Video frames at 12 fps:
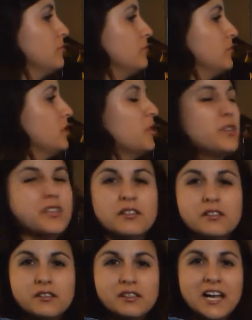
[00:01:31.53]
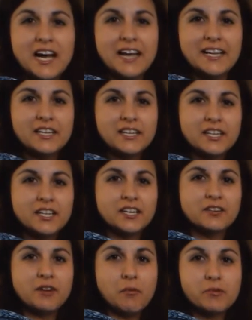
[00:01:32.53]
so the line
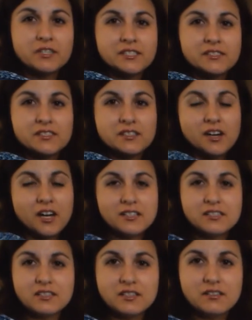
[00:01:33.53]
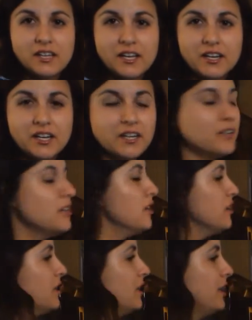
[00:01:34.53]
here represents a consonant letter
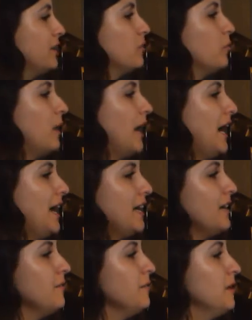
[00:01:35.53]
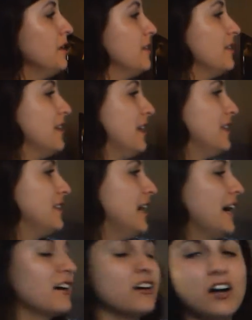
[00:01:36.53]
and a Y, then
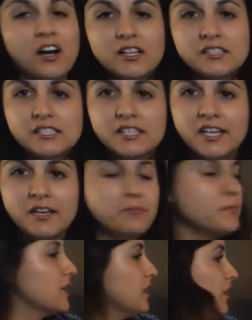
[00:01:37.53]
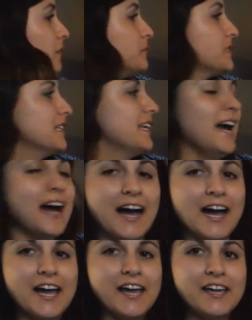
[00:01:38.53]
that consonant becomes an
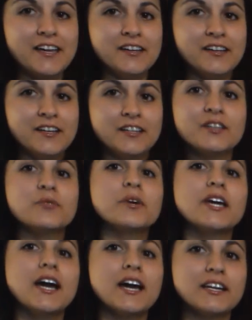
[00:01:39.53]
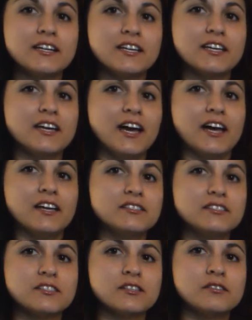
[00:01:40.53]
I, and then we add an
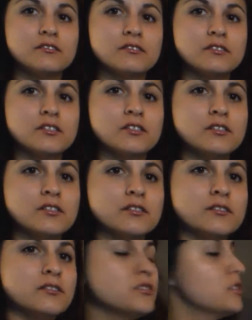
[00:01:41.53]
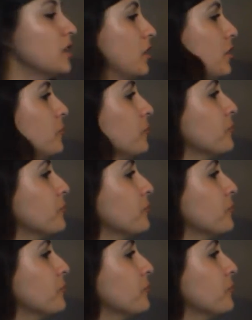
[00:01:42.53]
ES. So